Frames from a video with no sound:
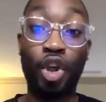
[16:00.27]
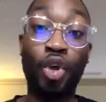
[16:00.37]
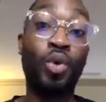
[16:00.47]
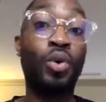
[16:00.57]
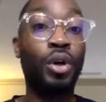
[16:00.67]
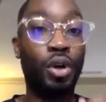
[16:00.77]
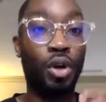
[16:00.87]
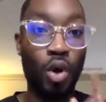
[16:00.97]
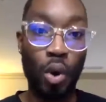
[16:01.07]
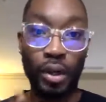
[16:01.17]
And
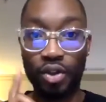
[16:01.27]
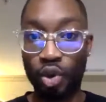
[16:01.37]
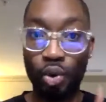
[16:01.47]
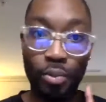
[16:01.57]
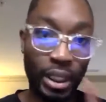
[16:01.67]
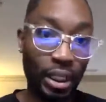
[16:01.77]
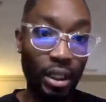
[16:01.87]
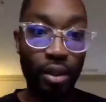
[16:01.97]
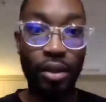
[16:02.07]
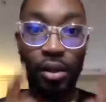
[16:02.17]
you're going to
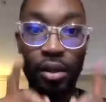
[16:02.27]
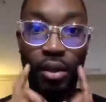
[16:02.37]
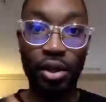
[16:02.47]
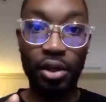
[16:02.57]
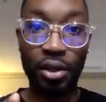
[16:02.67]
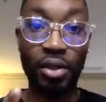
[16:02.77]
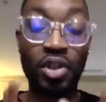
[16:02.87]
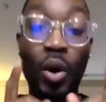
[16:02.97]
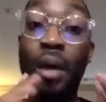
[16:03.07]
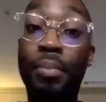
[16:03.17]
be
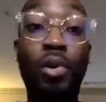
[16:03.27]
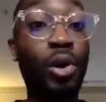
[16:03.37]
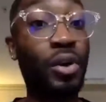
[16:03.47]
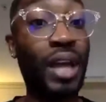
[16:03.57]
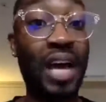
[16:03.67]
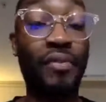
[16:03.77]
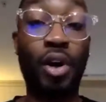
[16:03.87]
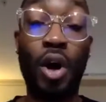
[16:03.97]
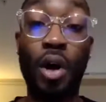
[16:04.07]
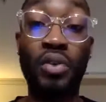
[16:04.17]
good. So I implore you to
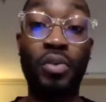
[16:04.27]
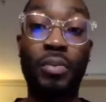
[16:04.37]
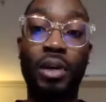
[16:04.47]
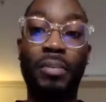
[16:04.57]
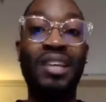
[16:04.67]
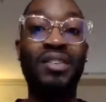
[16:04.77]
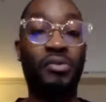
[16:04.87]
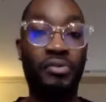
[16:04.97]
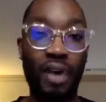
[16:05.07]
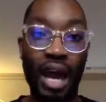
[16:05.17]
have an awesome and
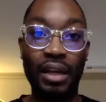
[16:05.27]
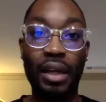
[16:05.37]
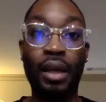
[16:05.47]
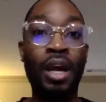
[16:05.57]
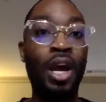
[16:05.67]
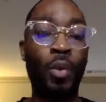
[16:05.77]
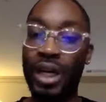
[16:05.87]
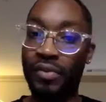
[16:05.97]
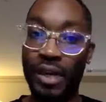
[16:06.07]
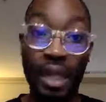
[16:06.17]
amazing Friday,
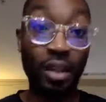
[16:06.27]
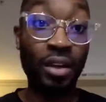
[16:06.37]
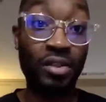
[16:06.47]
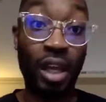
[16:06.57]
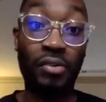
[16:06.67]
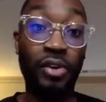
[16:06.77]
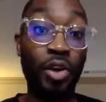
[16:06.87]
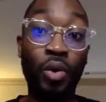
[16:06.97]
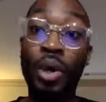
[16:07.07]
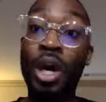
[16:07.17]
whatever that looks
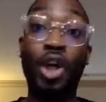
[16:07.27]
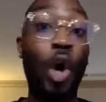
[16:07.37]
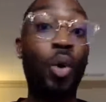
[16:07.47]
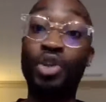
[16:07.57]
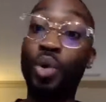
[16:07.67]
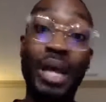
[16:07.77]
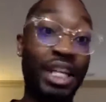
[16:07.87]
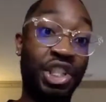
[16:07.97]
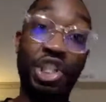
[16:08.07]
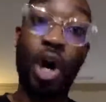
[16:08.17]
like for you. Go and
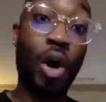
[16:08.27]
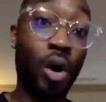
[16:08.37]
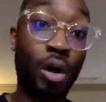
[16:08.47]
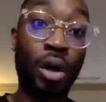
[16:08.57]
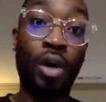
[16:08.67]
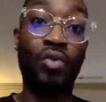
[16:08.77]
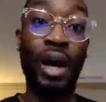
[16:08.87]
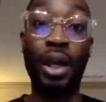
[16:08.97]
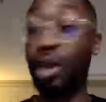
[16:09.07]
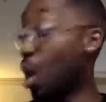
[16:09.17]
do that jog,
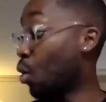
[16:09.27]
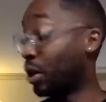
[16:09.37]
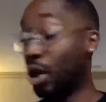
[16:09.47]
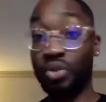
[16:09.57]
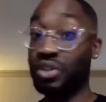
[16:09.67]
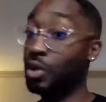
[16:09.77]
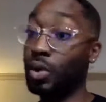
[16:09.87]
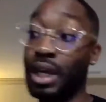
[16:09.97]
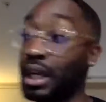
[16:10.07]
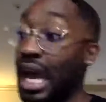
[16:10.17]
right? Go
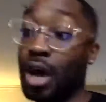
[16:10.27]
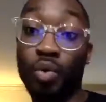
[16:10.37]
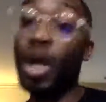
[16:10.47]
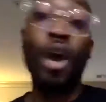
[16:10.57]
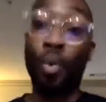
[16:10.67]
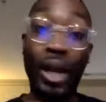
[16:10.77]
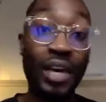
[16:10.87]
sit on that couch,